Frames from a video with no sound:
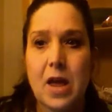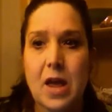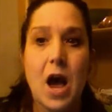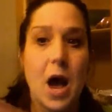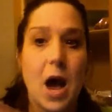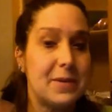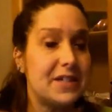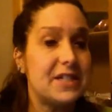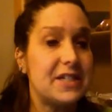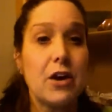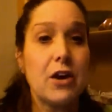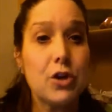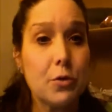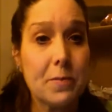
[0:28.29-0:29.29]
I'm going to tell
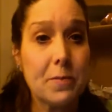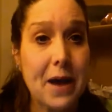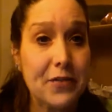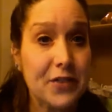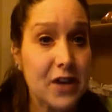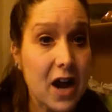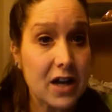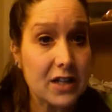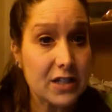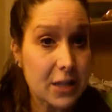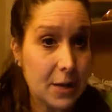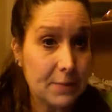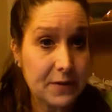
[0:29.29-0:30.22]
you about the concept